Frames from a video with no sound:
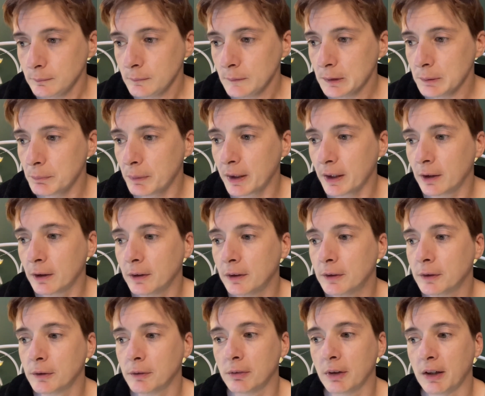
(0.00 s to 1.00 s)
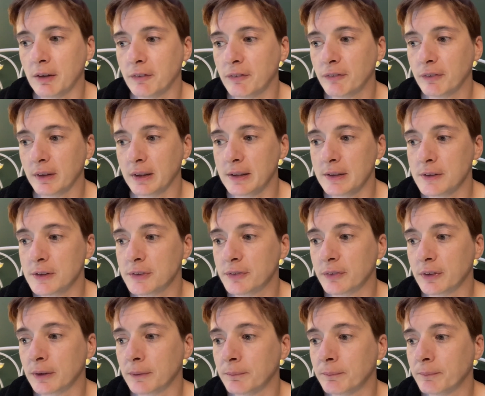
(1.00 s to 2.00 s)
My uncle Ruff is
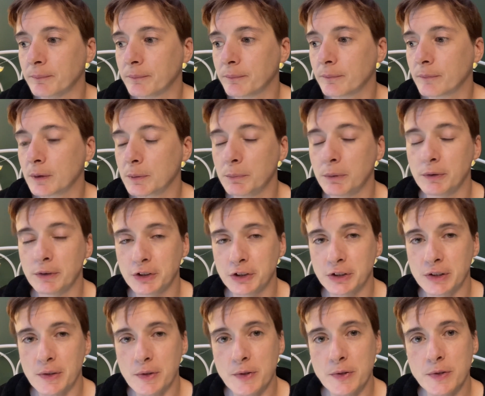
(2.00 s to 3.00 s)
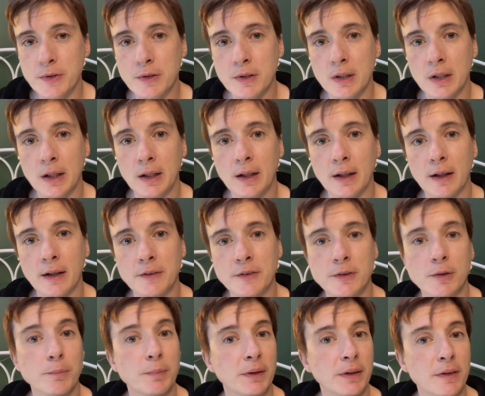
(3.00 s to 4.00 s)
from Mauritius, and so
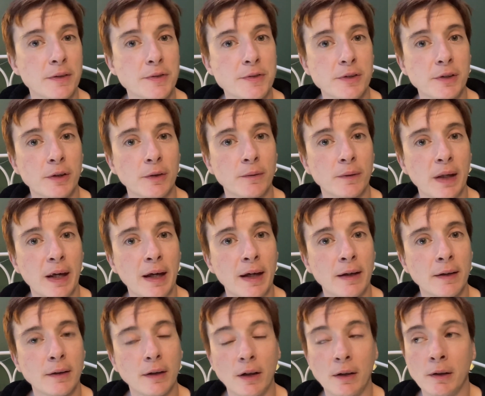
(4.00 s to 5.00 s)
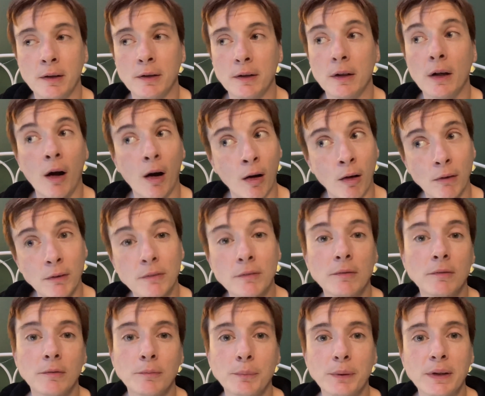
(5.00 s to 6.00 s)
it'd be nice to go there. I can't
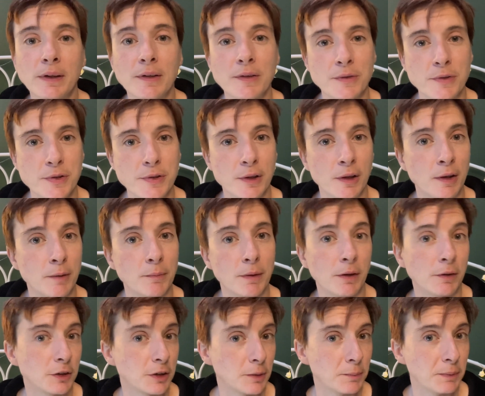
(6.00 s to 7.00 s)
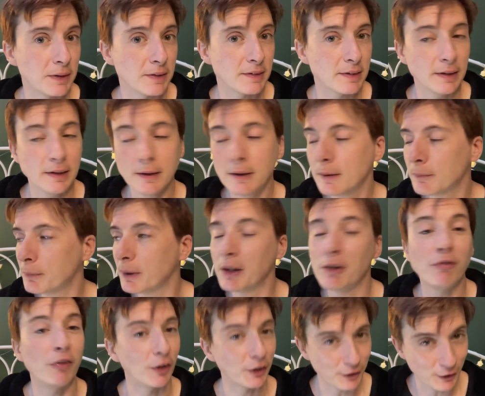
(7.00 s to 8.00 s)
because I'm LGBT, but
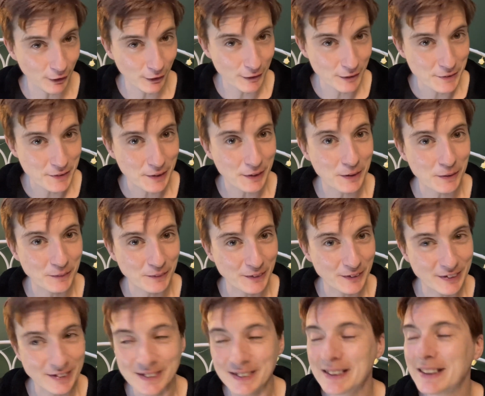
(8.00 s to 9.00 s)
if I could, I would.